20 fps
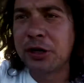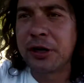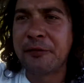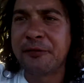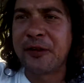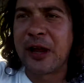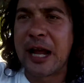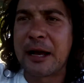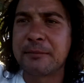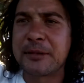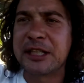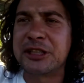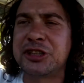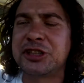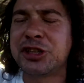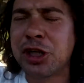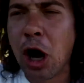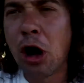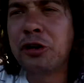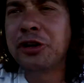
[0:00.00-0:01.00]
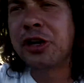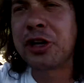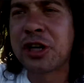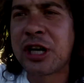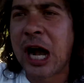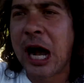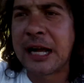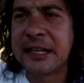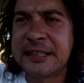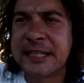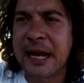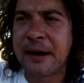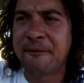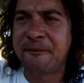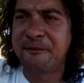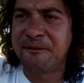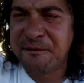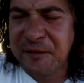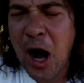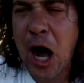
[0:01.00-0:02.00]
your family, show your goddamn
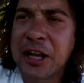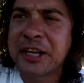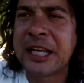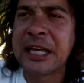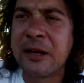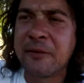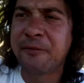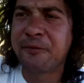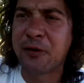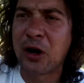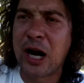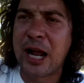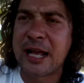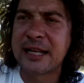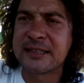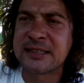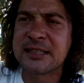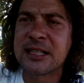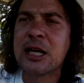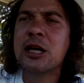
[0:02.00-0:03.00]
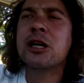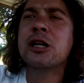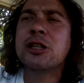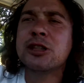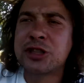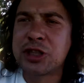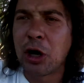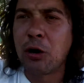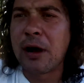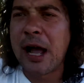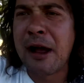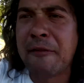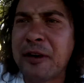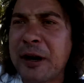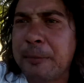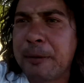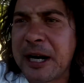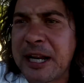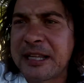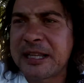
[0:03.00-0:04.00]
fucking friends, show
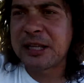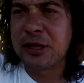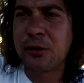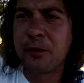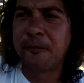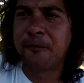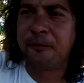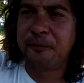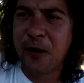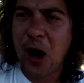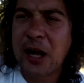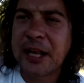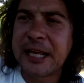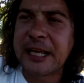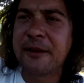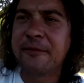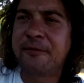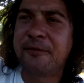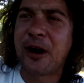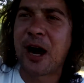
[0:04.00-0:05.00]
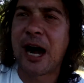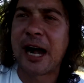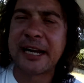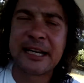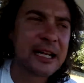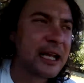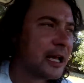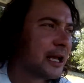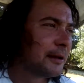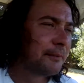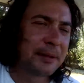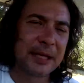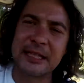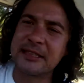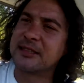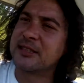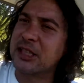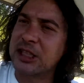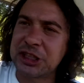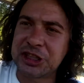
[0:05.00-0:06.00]
everybody that you can fucking find,
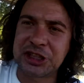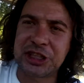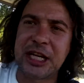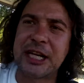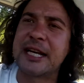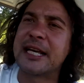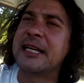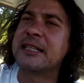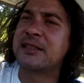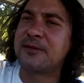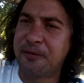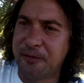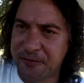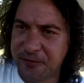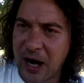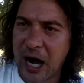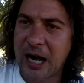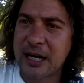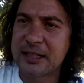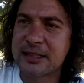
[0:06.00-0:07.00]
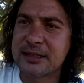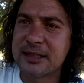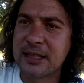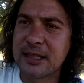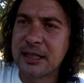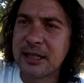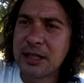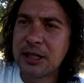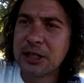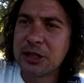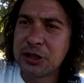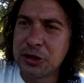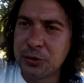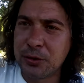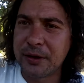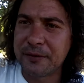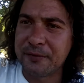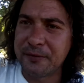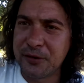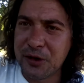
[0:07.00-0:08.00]
because this shit is fucked. You
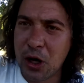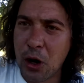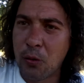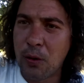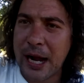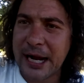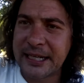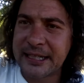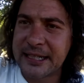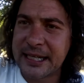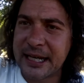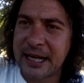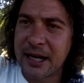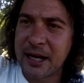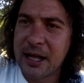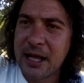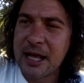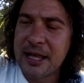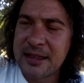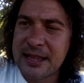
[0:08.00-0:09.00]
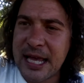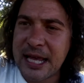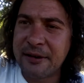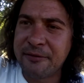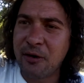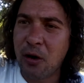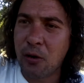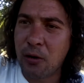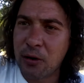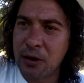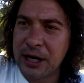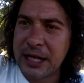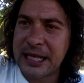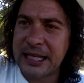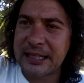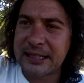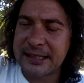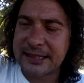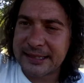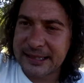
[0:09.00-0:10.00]
have no idea. They've
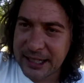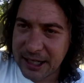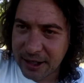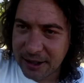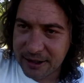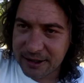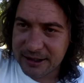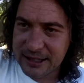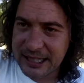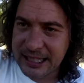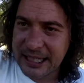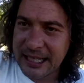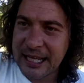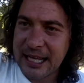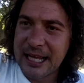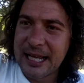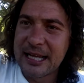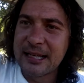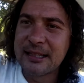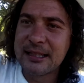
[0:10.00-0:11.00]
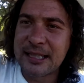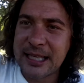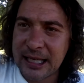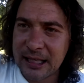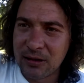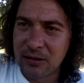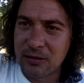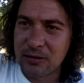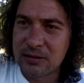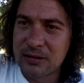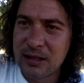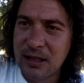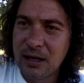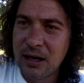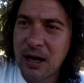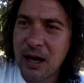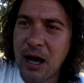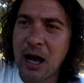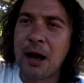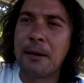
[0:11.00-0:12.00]
already literally killed
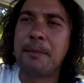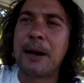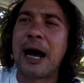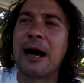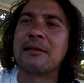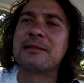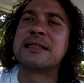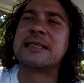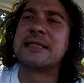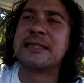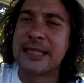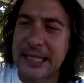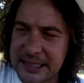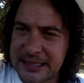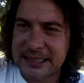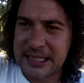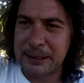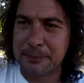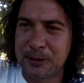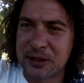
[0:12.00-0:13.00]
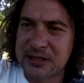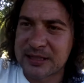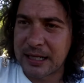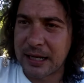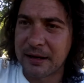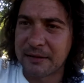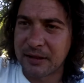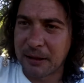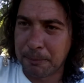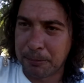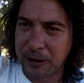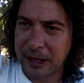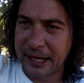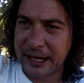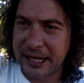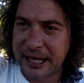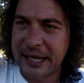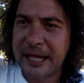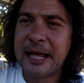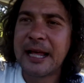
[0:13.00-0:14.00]
about 60% of the
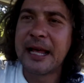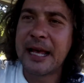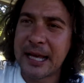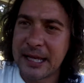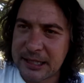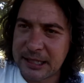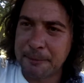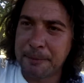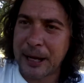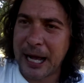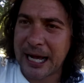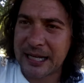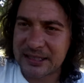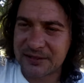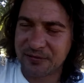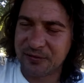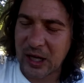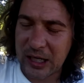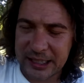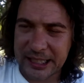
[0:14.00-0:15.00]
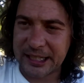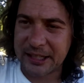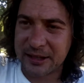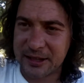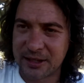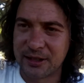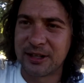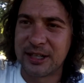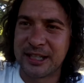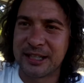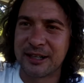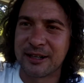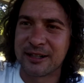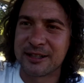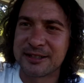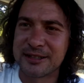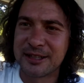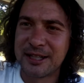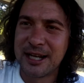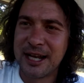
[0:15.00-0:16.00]
planet in the past fucking 30
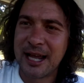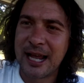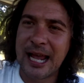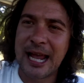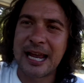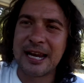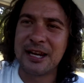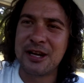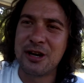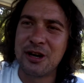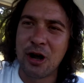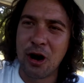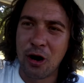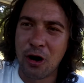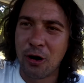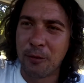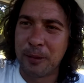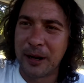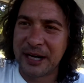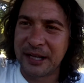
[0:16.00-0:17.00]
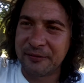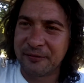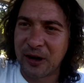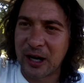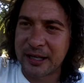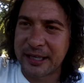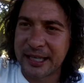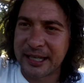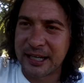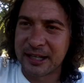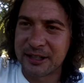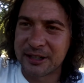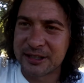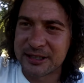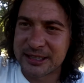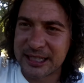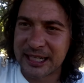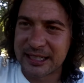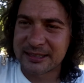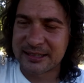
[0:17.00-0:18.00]
years. And nobody fucking
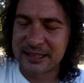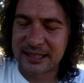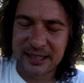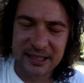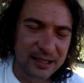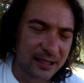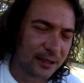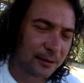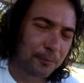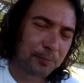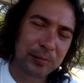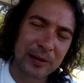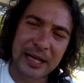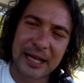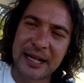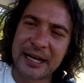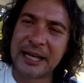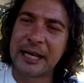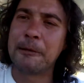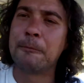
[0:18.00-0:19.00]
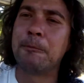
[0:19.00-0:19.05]
understands it. Planet,